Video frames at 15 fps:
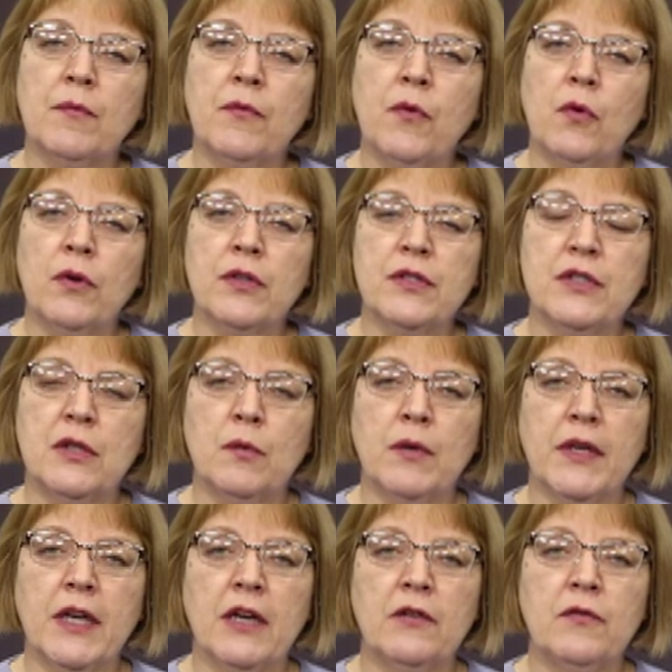for
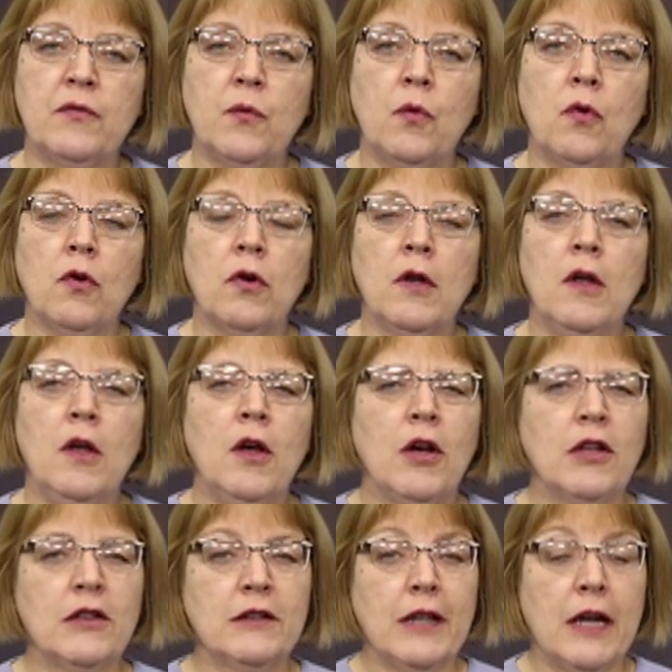Continuing Ed for a
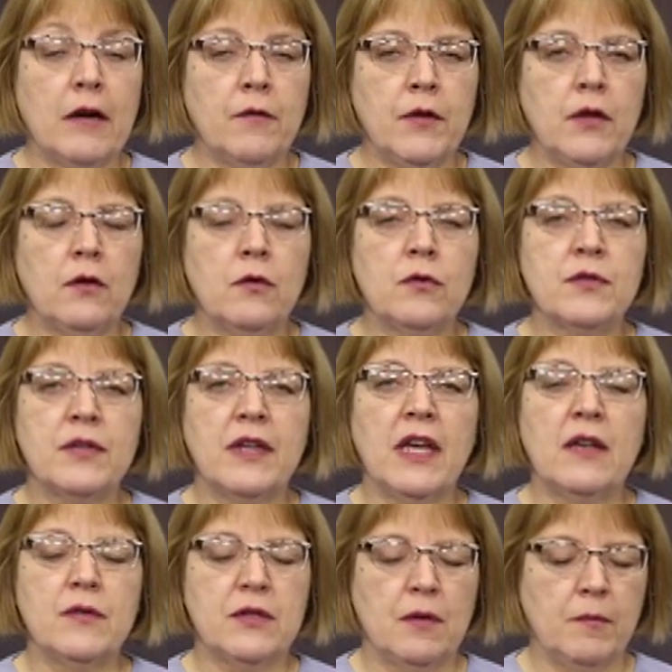lot of years and
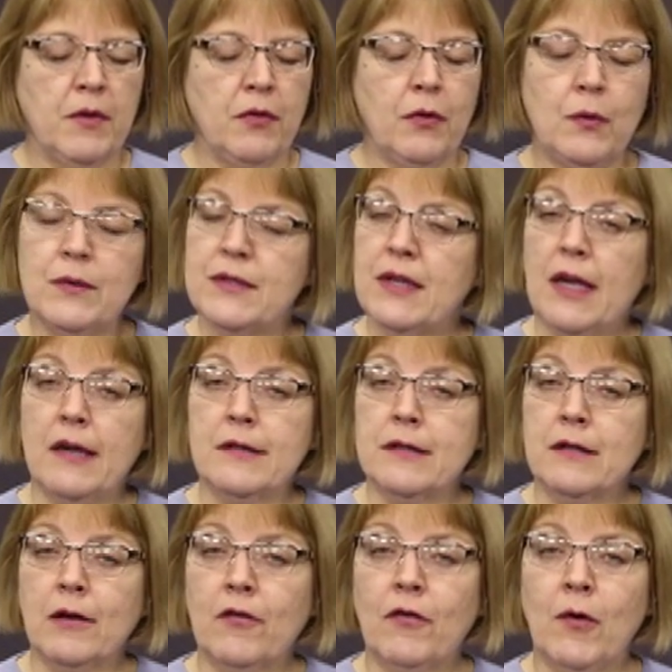have some
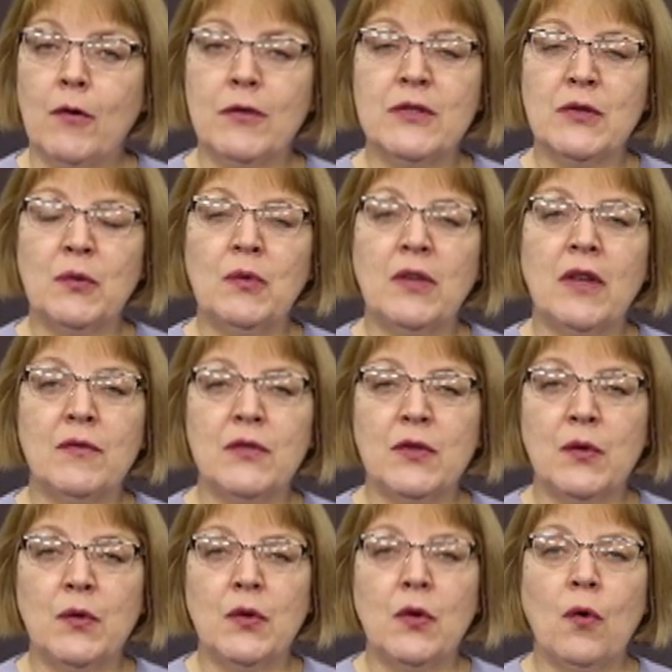enthusiastic folks who love to go
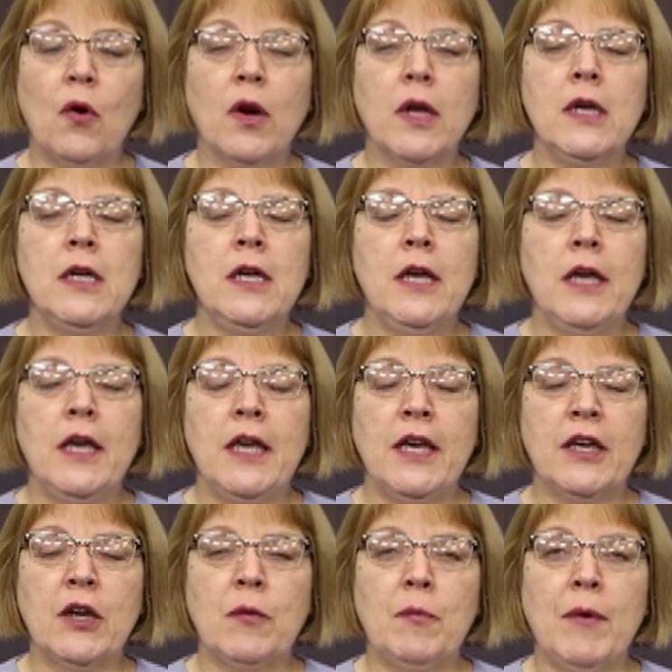to New York.
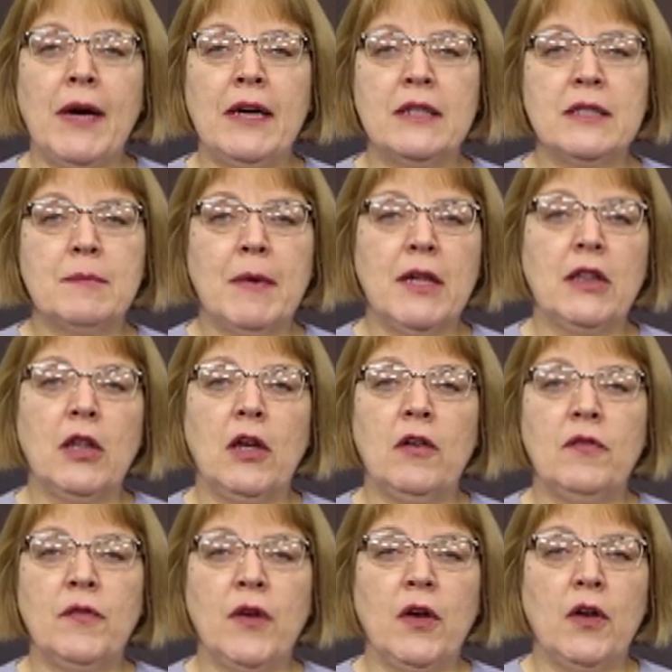It combines my
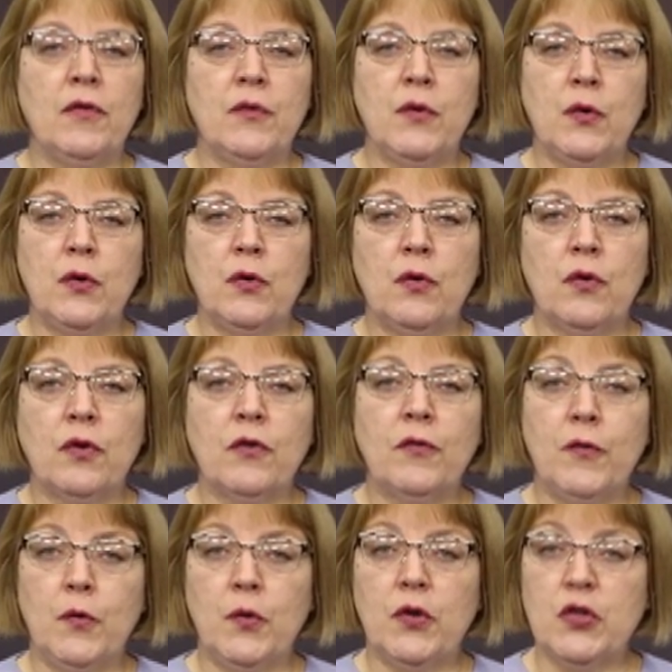love of New York
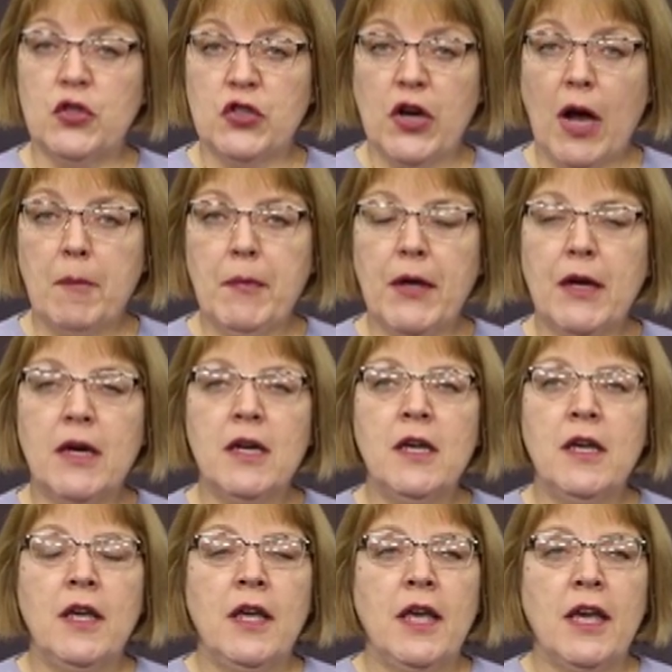food and shopping.
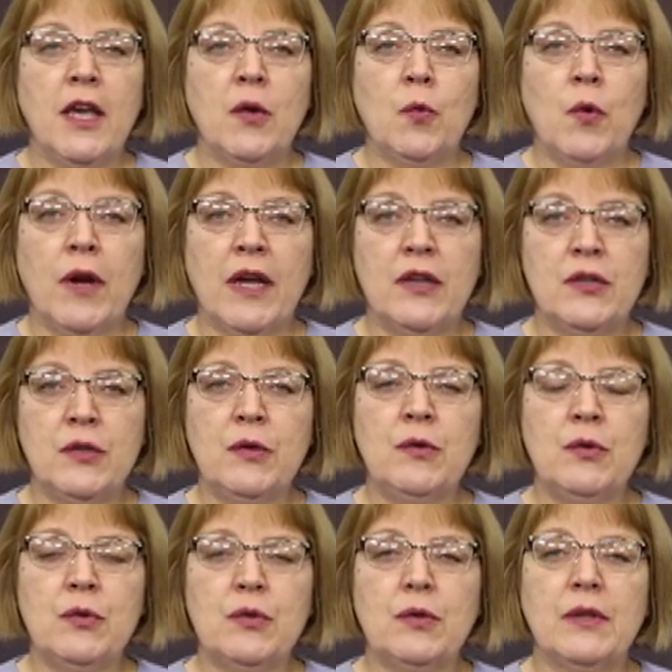And what I do
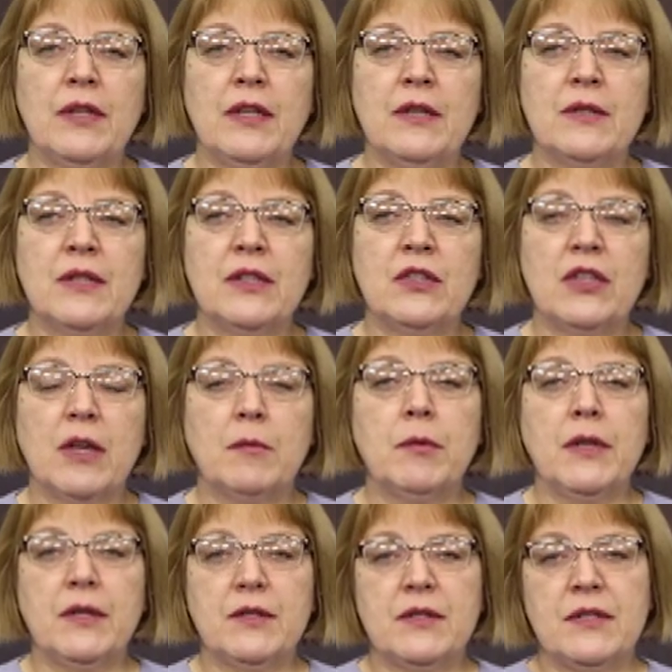usually is I check
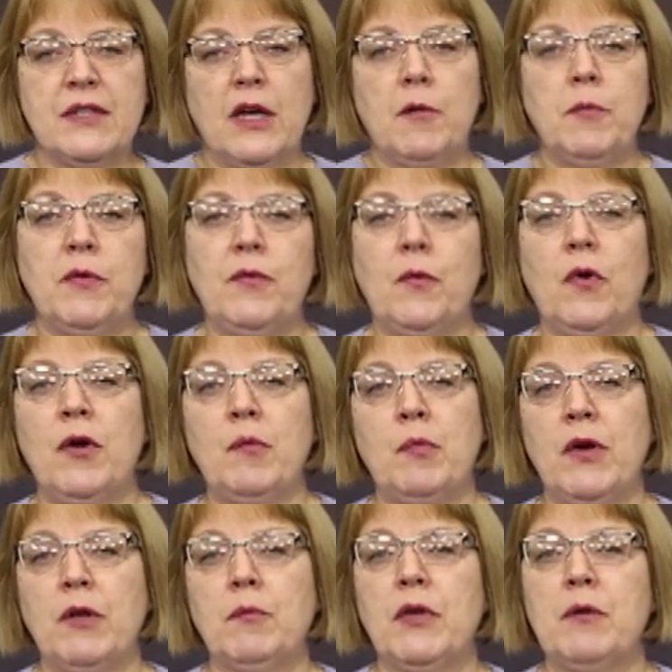places out before I
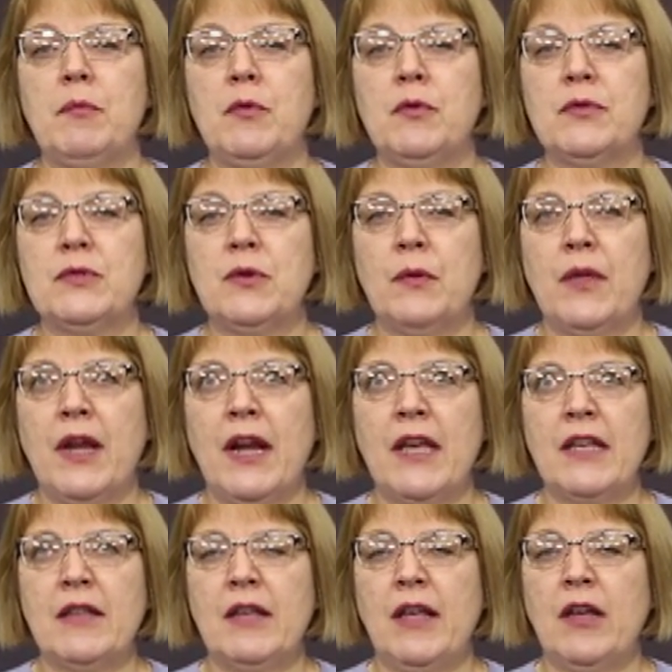bring people so that I
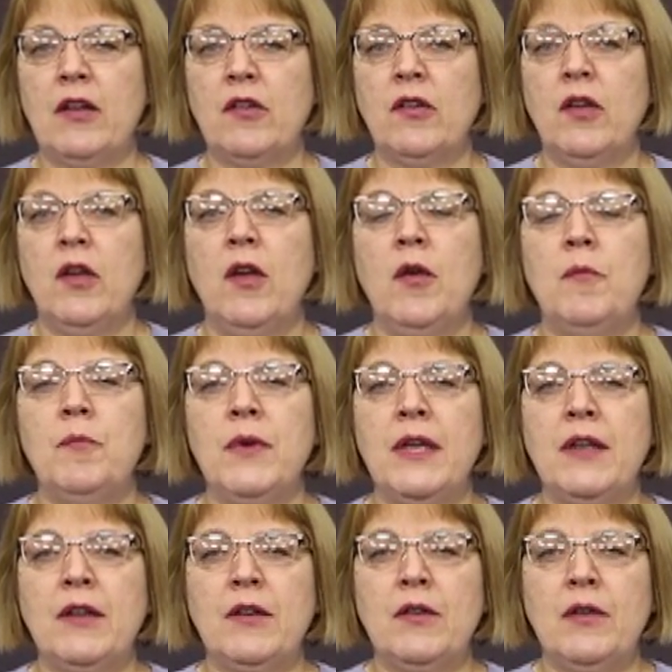can
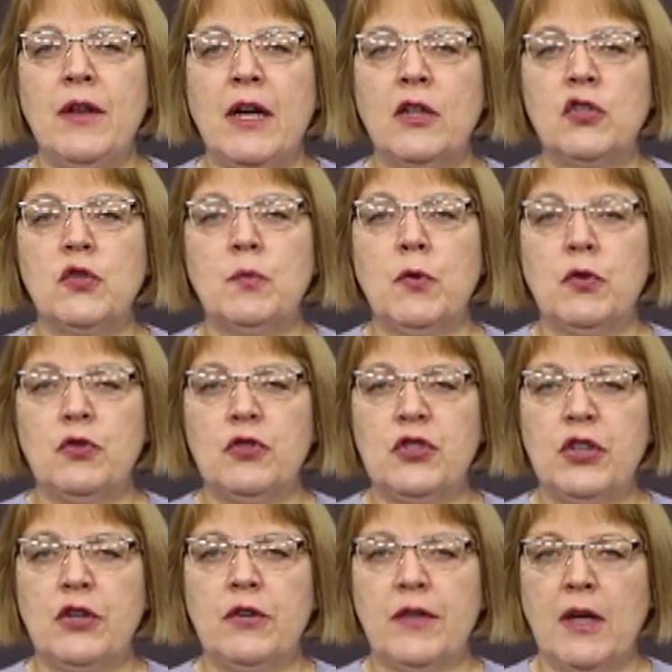be knowledgeable and
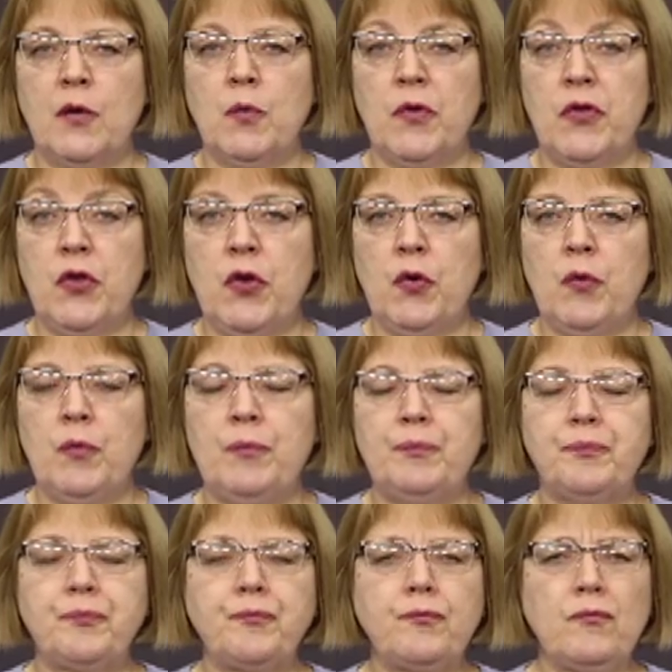share that with you
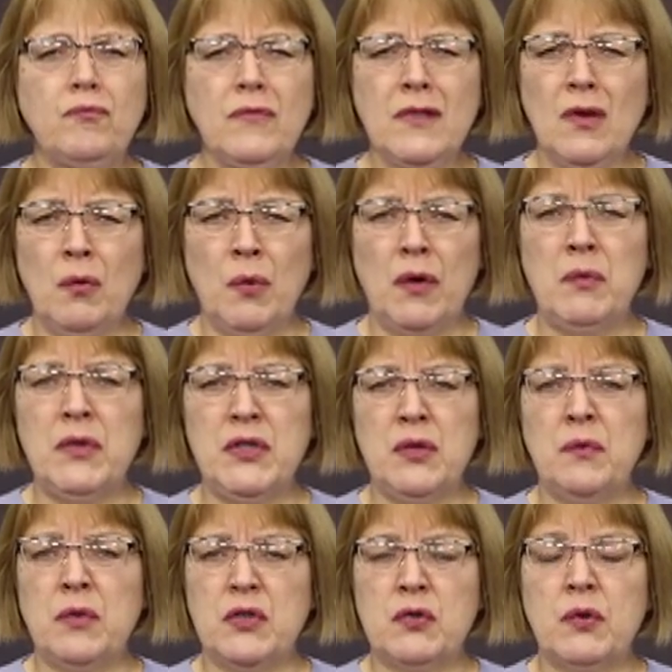when we
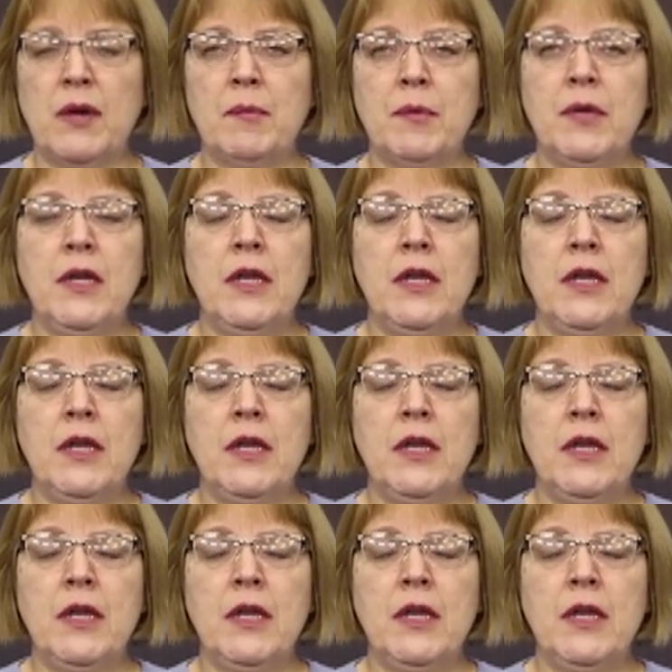do the trip.